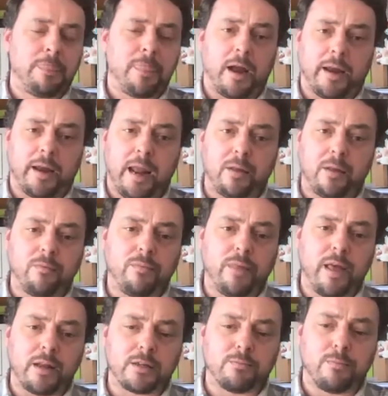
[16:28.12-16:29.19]
Again,
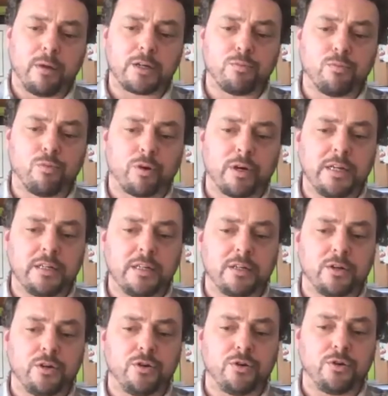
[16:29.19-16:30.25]
that is much more easy
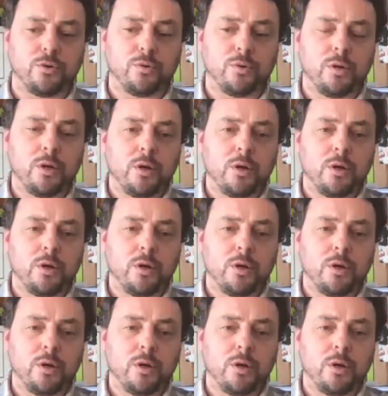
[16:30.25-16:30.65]
to do